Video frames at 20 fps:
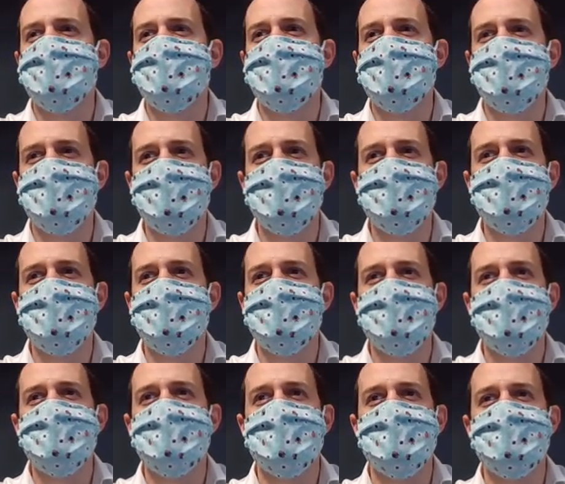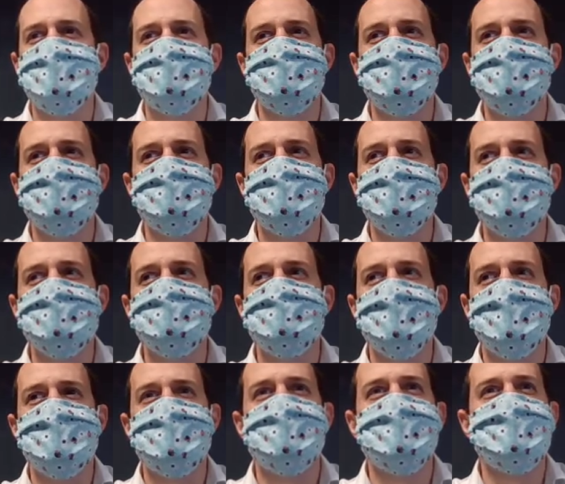the real ability to do
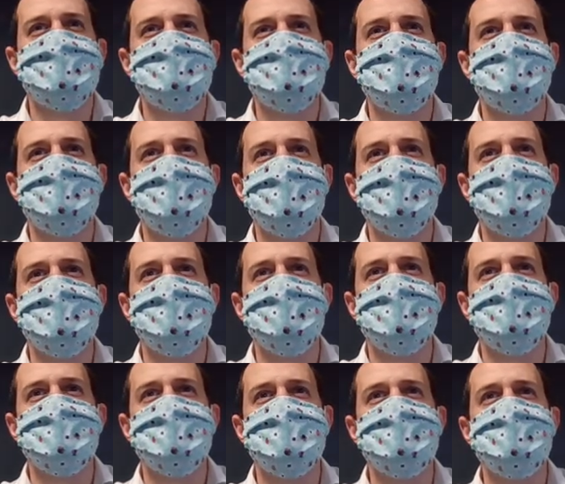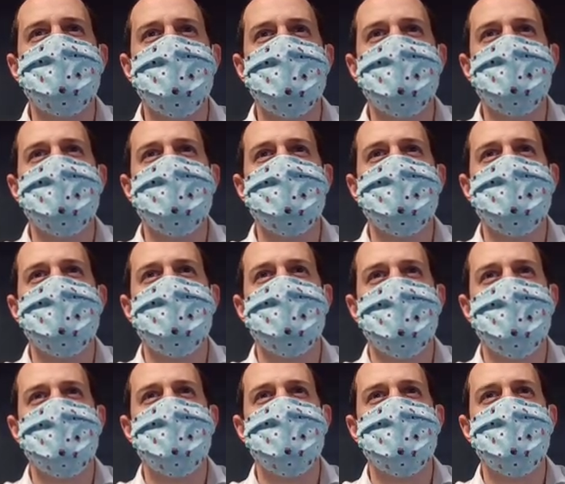otherwise than what I want to do in
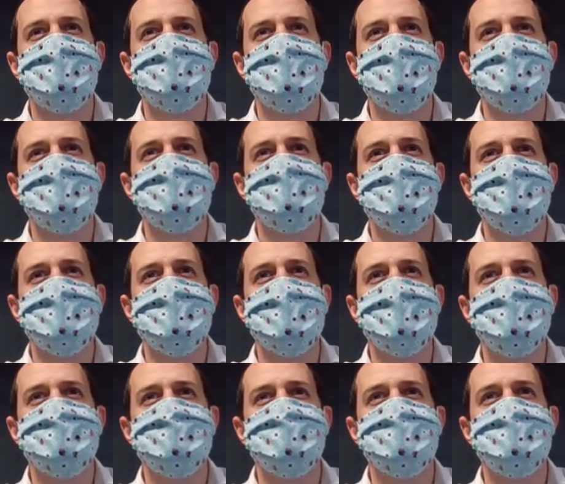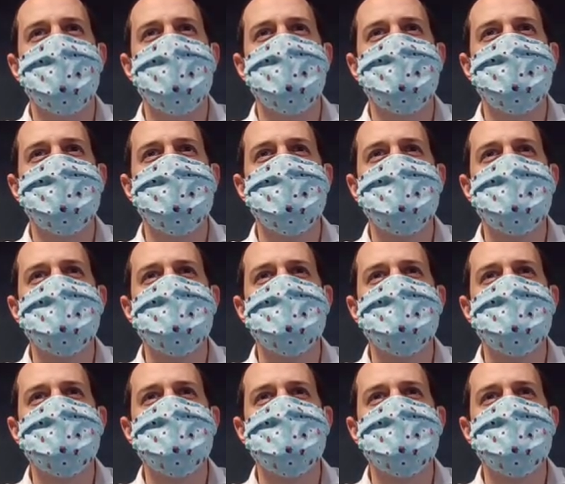order for it to be a live choice.